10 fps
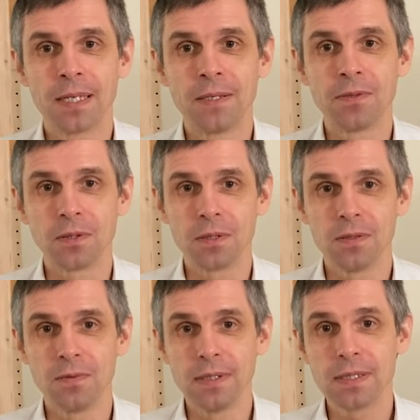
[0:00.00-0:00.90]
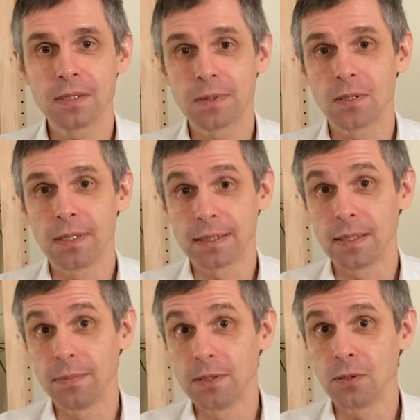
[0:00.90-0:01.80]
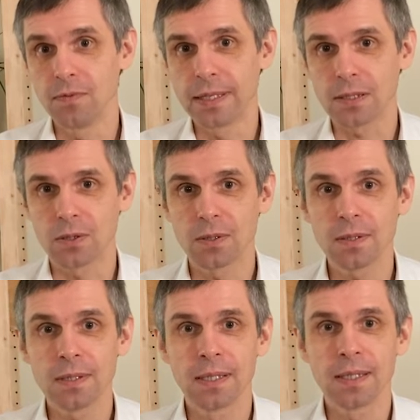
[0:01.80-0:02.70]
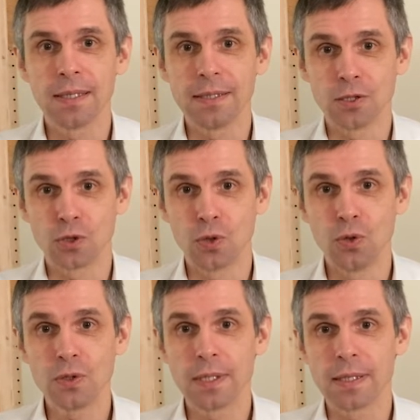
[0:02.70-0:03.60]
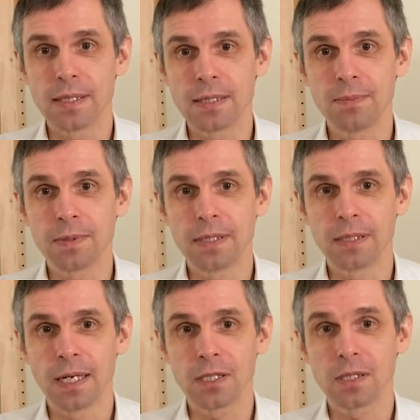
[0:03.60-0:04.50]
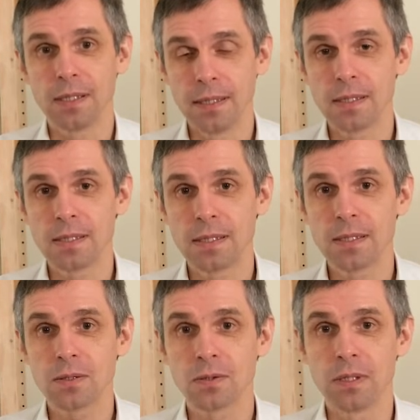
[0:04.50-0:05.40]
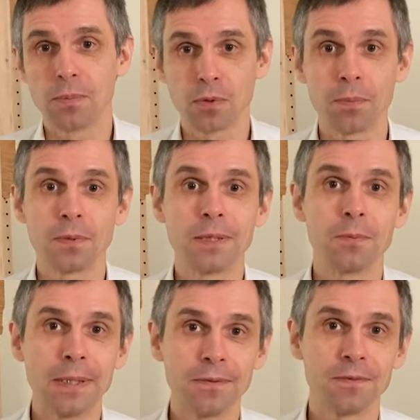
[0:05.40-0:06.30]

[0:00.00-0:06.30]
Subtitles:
For convenience, we collect them into a vector, as shown, and then simply attach the indices to the appropriate wave